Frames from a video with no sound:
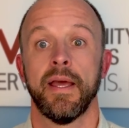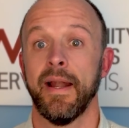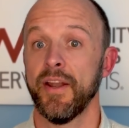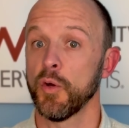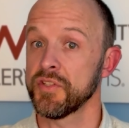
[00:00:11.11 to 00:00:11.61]
And
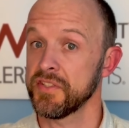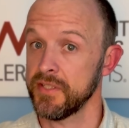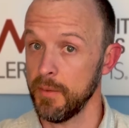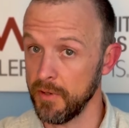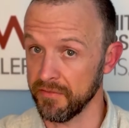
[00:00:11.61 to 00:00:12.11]
I know
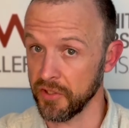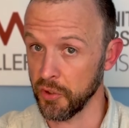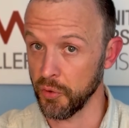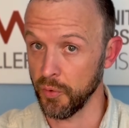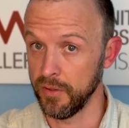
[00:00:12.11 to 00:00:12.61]
some of
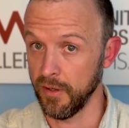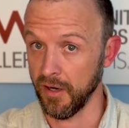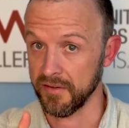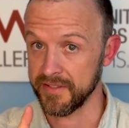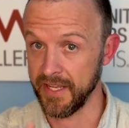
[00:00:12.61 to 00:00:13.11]
you
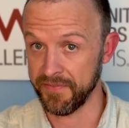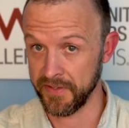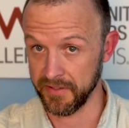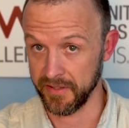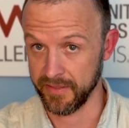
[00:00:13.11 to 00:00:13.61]
are
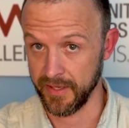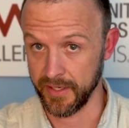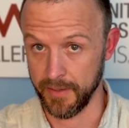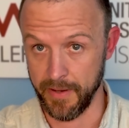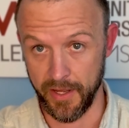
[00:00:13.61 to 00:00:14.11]
definitely
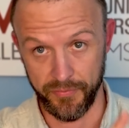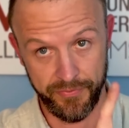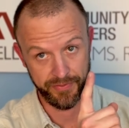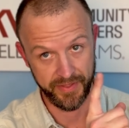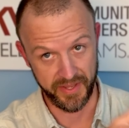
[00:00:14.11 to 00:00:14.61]
thinking about
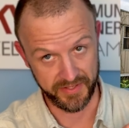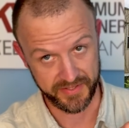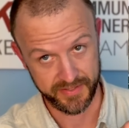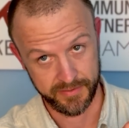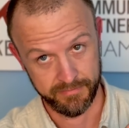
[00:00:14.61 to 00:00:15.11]

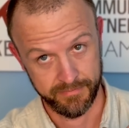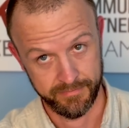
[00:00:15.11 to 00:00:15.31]
this.